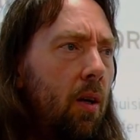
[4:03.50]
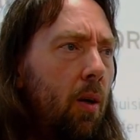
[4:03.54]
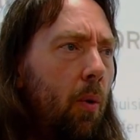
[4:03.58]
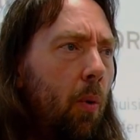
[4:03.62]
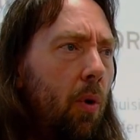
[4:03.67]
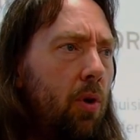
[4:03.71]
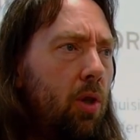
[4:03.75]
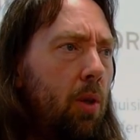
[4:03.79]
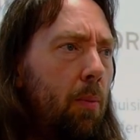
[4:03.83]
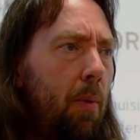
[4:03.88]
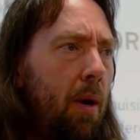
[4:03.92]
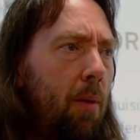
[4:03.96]

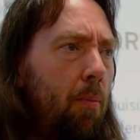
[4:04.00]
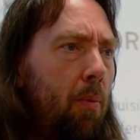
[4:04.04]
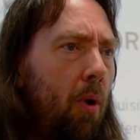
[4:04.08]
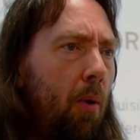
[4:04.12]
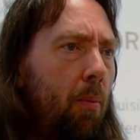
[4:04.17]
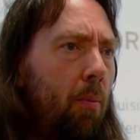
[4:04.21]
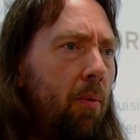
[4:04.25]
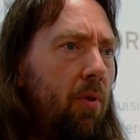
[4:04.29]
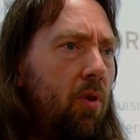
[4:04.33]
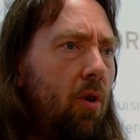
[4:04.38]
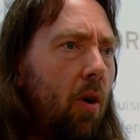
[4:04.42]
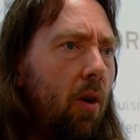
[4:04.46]
What's the main
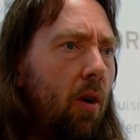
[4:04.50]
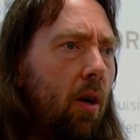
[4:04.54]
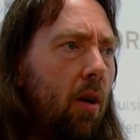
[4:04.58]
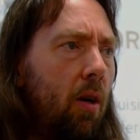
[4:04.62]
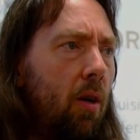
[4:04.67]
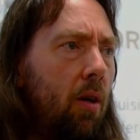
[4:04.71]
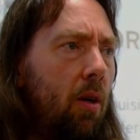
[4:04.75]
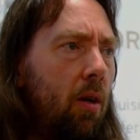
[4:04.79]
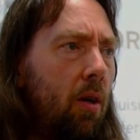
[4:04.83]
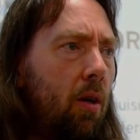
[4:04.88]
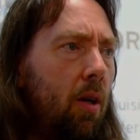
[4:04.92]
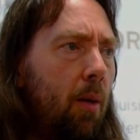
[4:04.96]
problem with Docker?
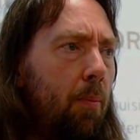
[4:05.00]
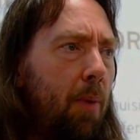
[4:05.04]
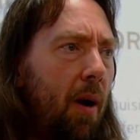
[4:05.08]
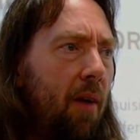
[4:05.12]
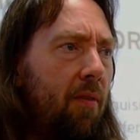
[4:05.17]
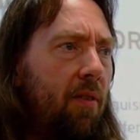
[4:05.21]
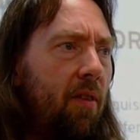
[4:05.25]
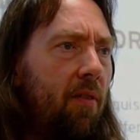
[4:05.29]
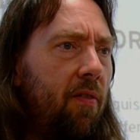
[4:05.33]
Apart from